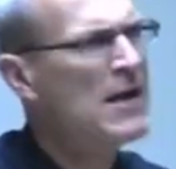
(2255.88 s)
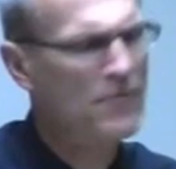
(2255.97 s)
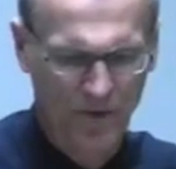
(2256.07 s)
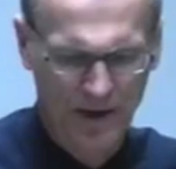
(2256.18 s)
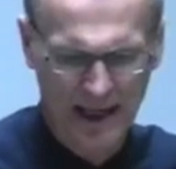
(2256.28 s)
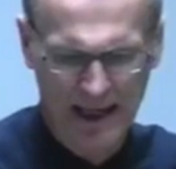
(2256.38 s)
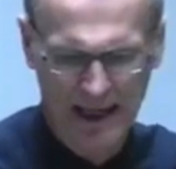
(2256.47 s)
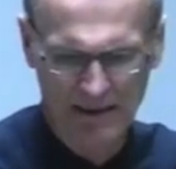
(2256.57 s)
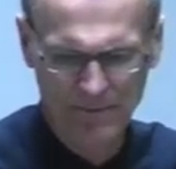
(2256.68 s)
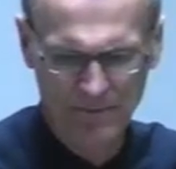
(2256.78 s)
for the
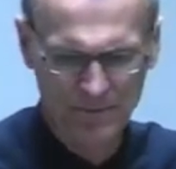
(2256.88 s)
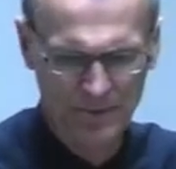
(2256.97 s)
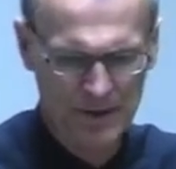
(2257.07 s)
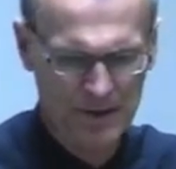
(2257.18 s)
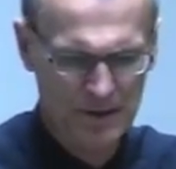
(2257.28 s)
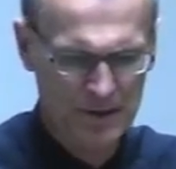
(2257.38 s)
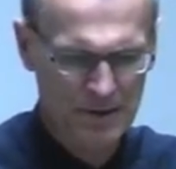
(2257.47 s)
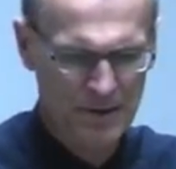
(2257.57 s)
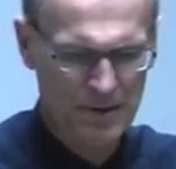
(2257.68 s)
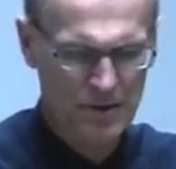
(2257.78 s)
guy.
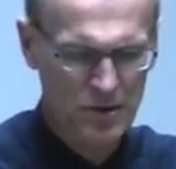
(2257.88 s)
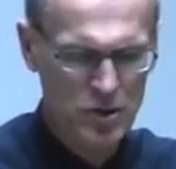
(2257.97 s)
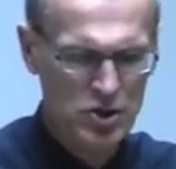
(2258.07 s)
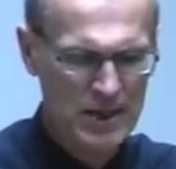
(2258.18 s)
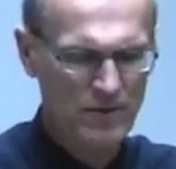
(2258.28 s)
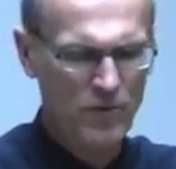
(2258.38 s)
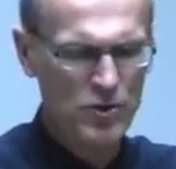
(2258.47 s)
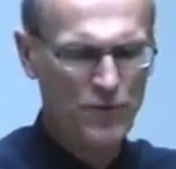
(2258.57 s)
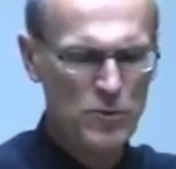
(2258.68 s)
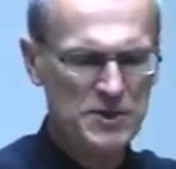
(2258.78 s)
You see in
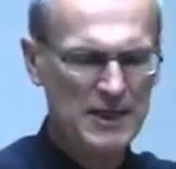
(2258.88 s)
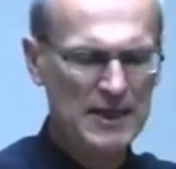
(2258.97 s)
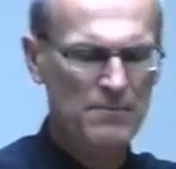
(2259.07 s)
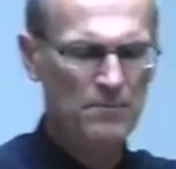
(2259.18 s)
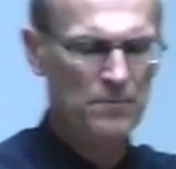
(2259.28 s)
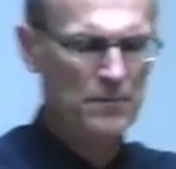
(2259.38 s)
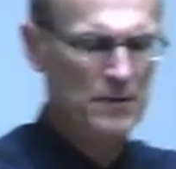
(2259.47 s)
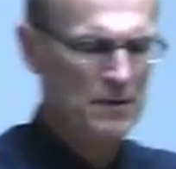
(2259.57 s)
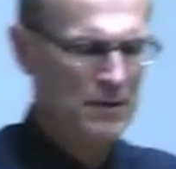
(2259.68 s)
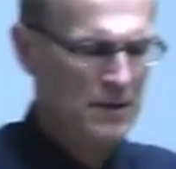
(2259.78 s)
verse 14?
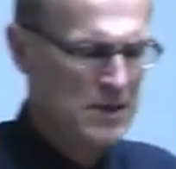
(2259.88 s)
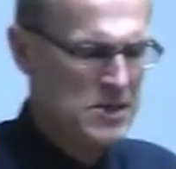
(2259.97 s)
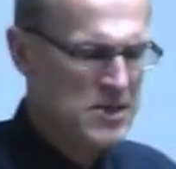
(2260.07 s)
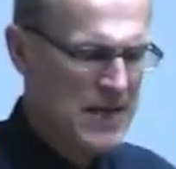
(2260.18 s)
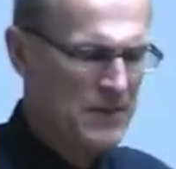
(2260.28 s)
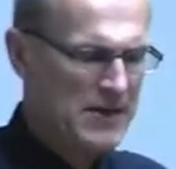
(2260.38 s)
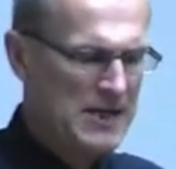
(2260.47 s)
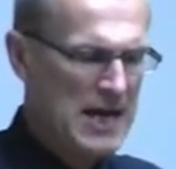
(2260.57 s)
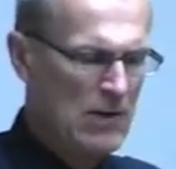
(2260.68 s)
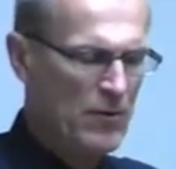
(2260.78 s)
Then the
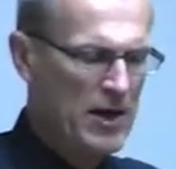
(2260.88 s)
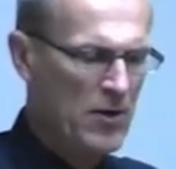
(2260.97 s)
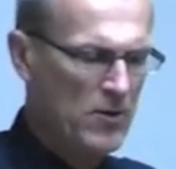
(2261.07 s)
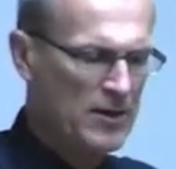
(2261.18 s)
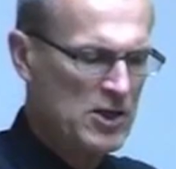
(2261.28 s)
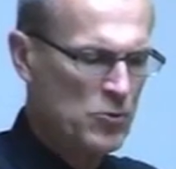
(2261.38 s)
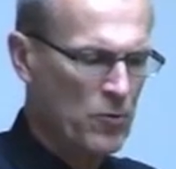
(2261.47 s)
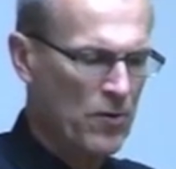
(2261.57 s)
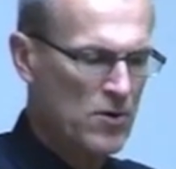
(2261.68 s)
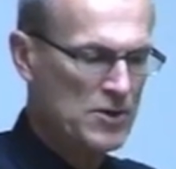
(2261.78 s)
king, when he heard these
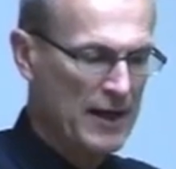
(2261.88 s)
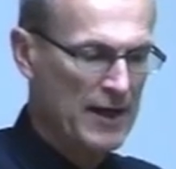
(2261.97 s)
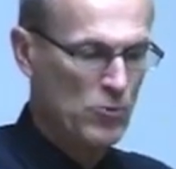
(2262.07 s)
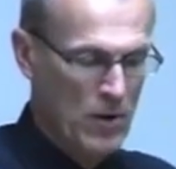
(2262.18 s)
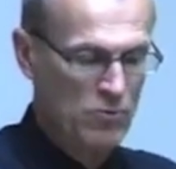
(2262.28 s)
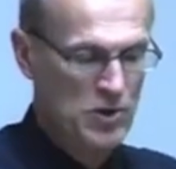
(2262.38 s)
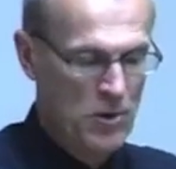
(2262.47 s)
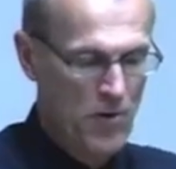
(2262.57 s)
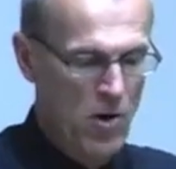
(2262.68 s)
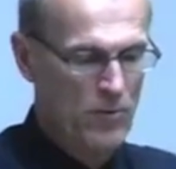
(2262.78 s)
words, that is what was
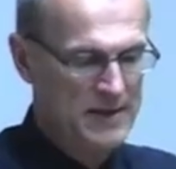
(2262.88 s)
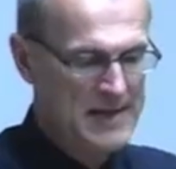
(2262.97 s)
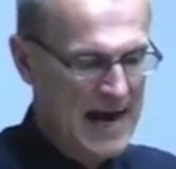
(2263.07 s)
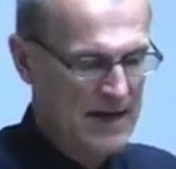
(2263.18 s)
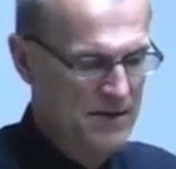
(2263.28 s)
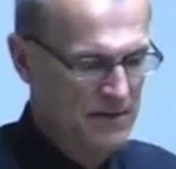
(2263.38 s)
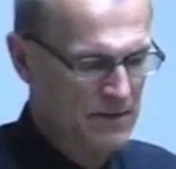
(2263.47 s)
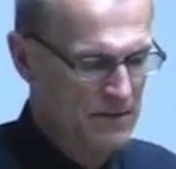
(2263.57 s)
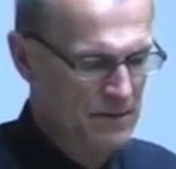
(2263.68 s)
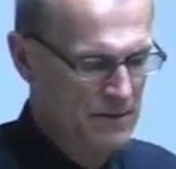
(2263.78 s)
going on with David,
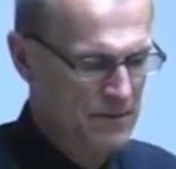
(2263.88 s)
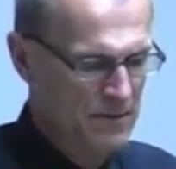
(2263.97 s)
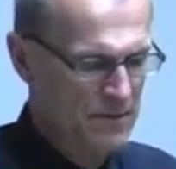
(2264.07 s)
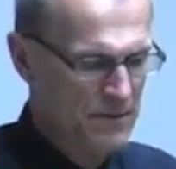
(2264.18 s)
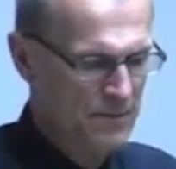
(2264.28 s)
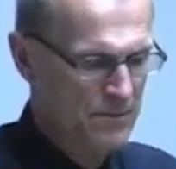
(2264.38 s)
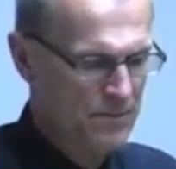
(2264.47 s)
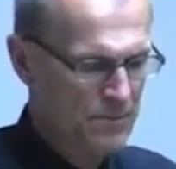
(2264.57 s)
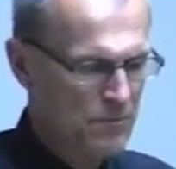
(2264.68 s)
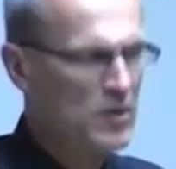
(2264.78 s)

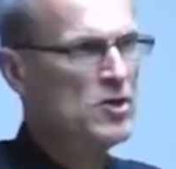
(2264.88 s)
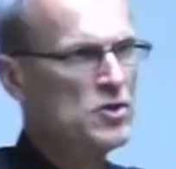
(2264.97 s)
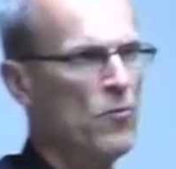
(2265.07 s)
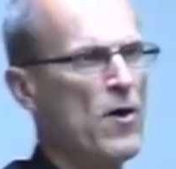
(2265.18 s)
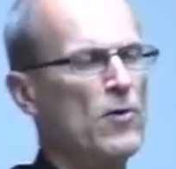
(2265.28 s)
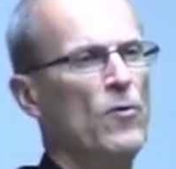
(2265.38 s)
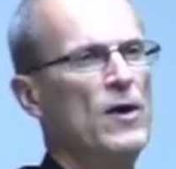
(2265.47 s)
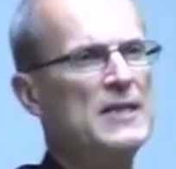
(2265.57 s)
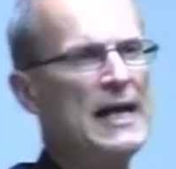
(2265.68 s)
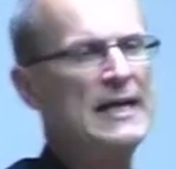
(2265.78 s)
because the word
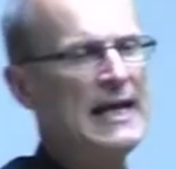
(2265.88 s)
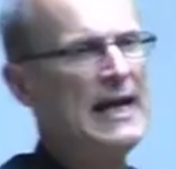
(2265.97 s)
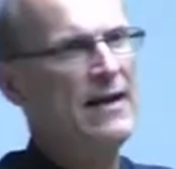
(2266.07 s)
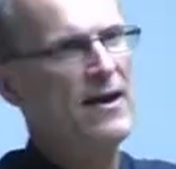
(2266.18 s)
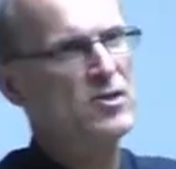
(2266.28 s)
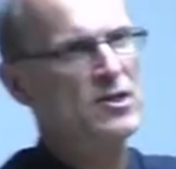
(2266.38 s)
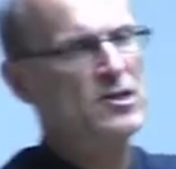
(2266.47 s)
was, hey, king, there's this